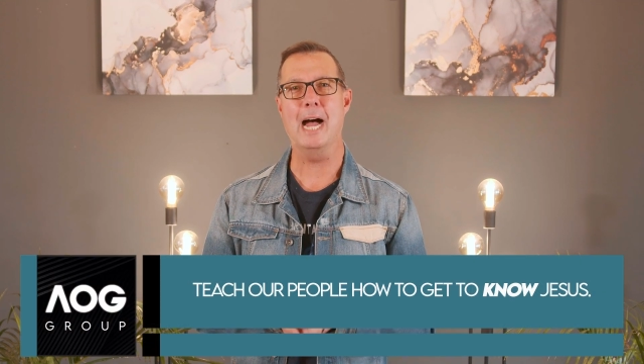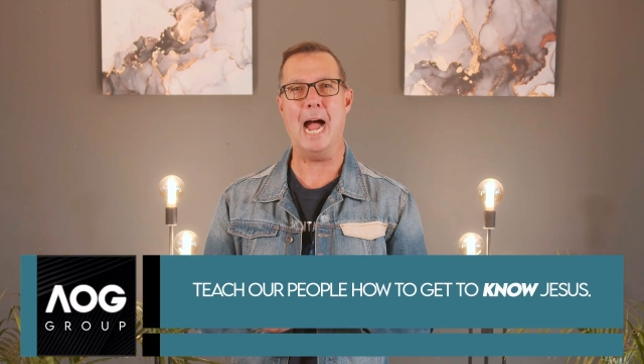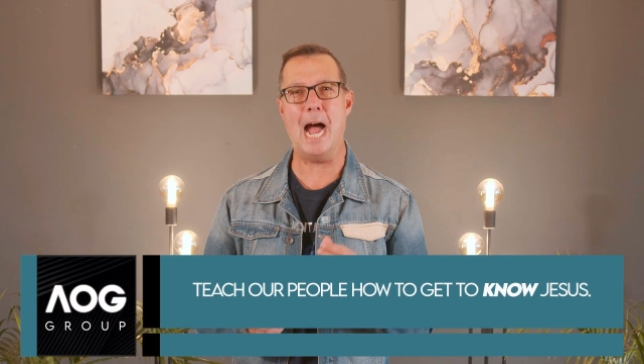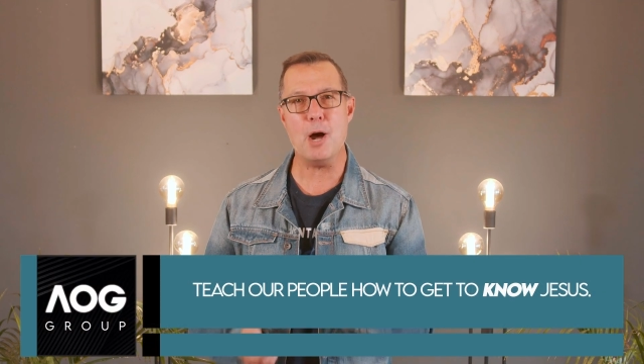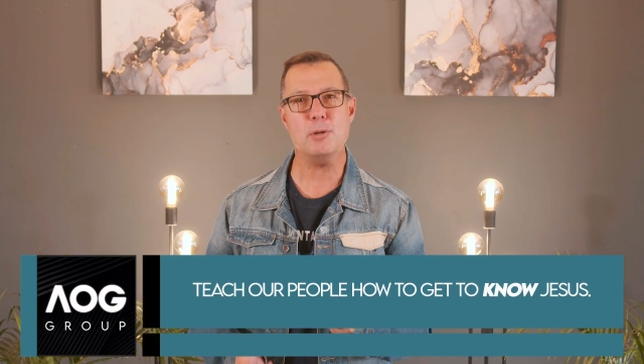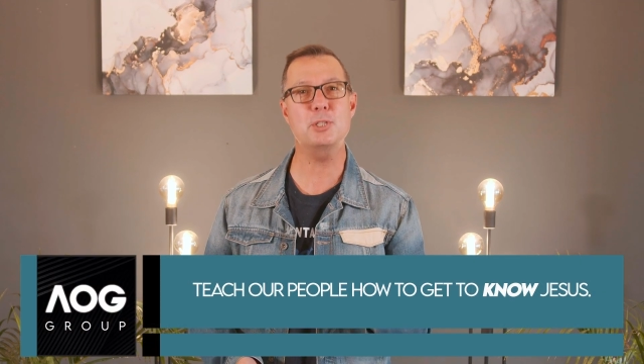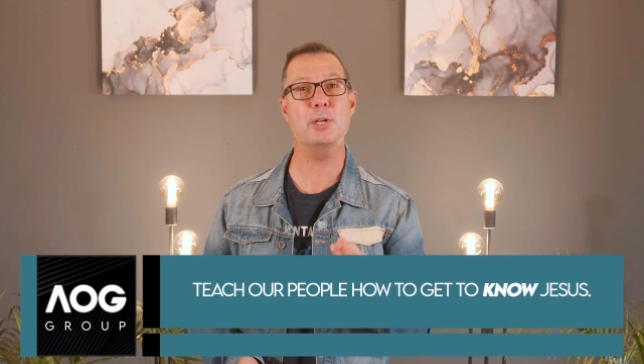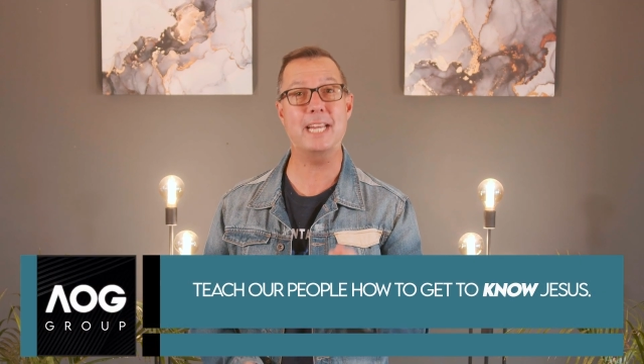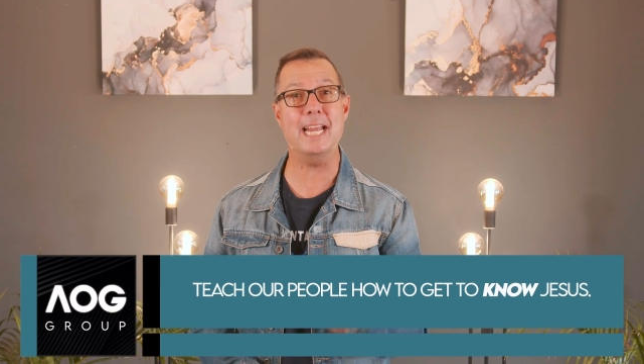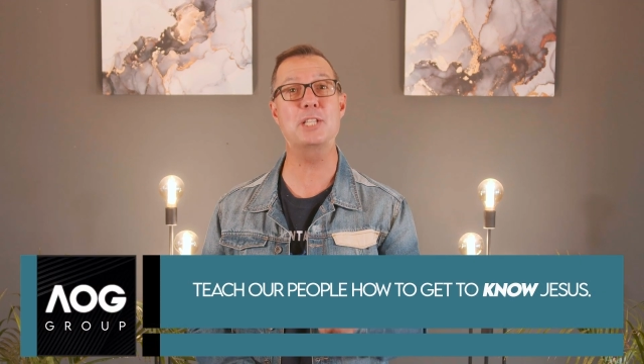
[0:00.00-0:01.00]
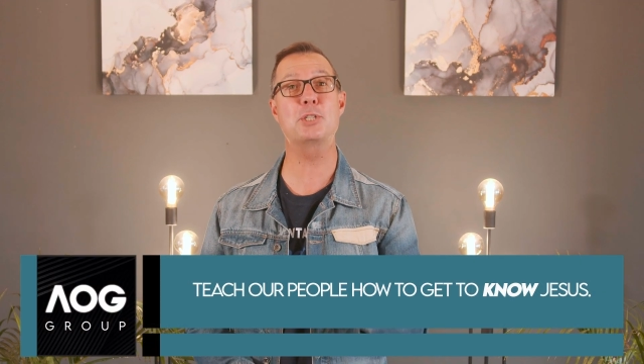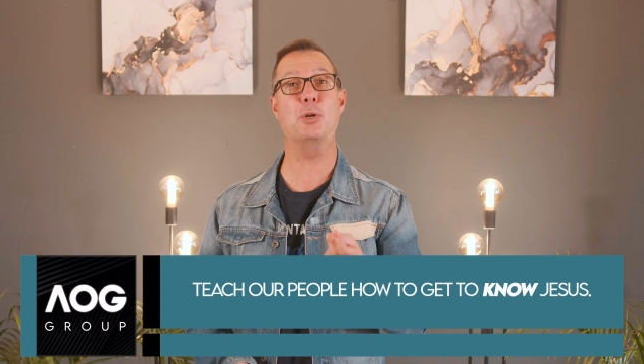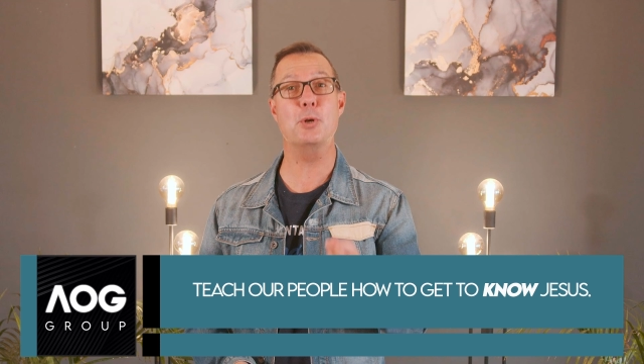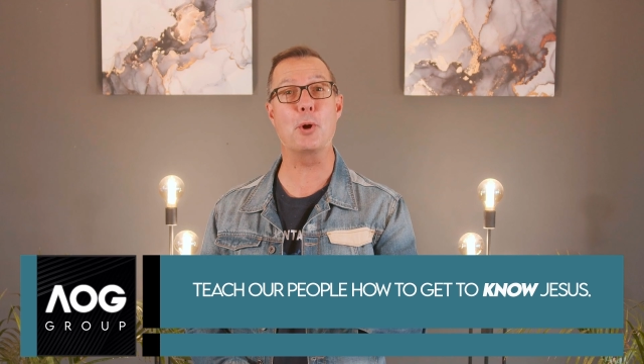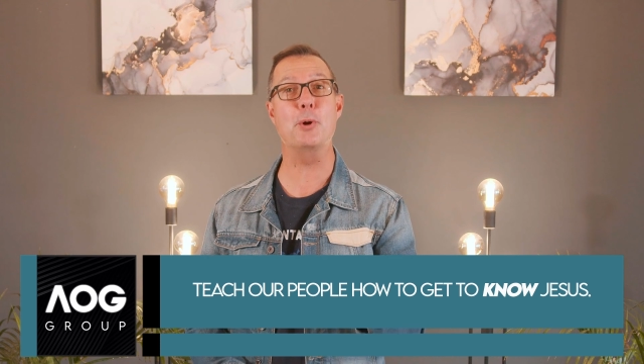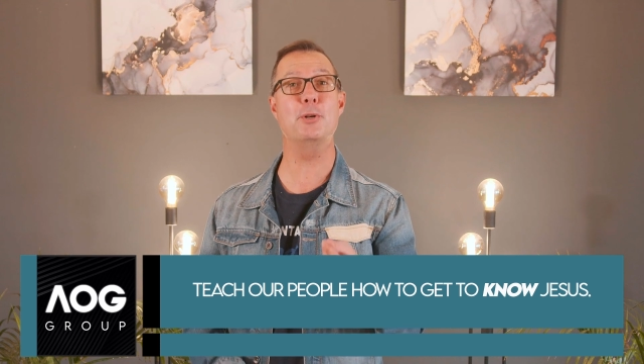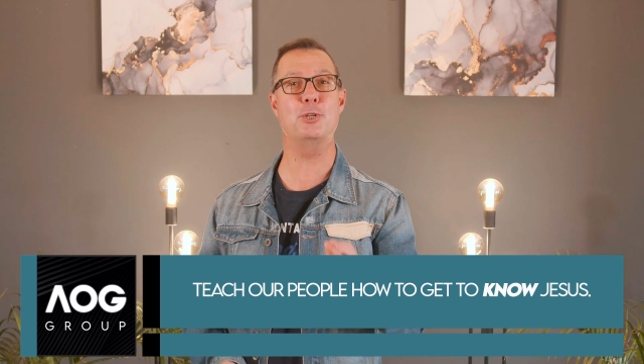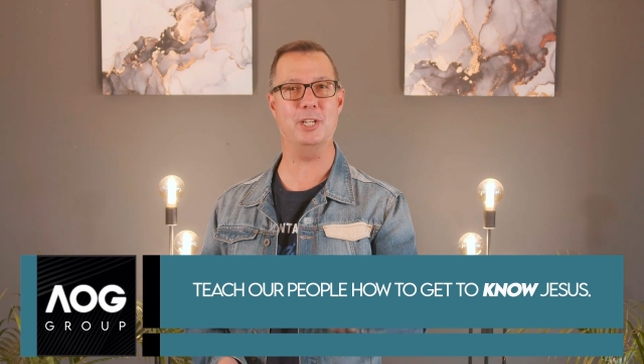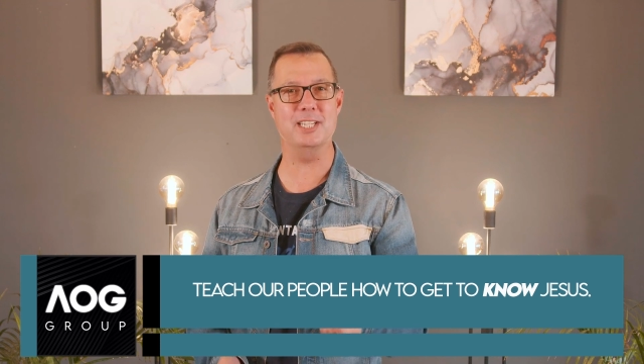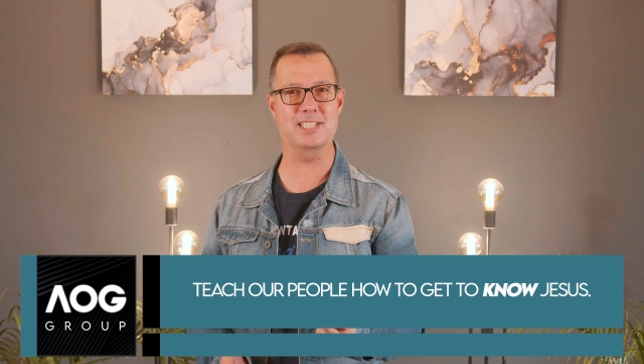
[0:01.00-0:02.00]
how to get to know
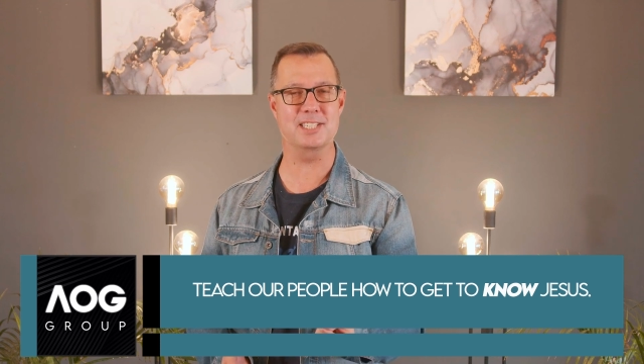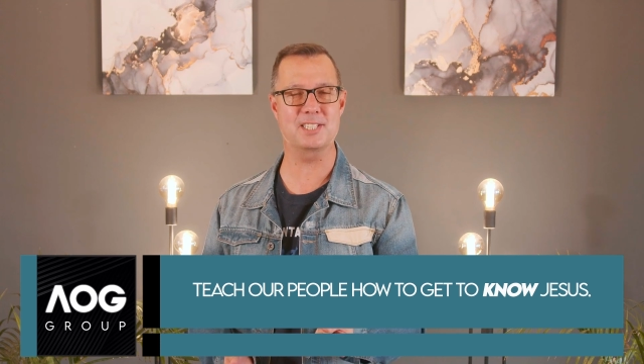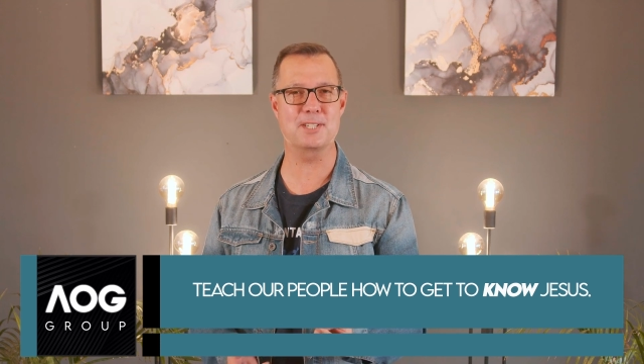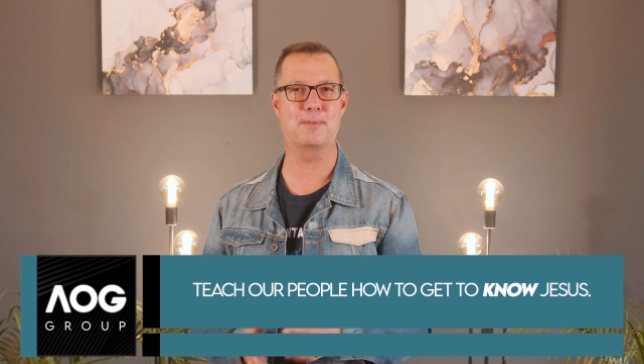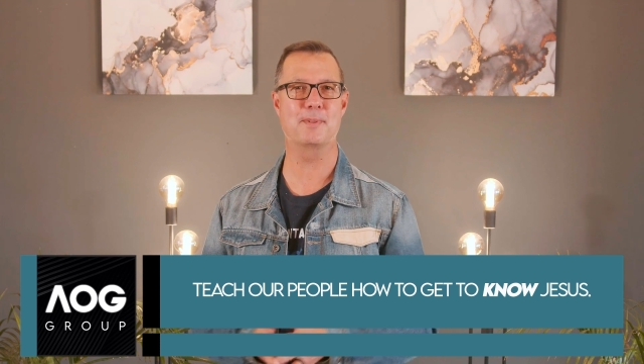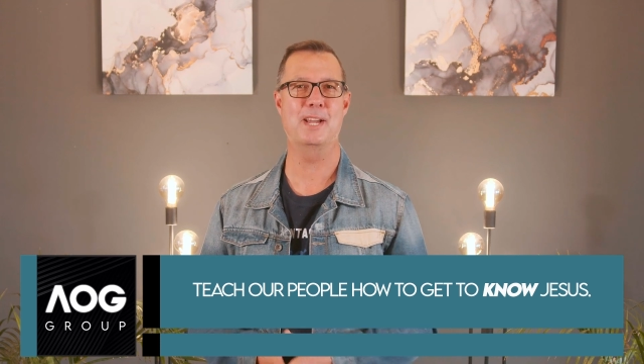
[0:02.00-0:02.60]
Jesus,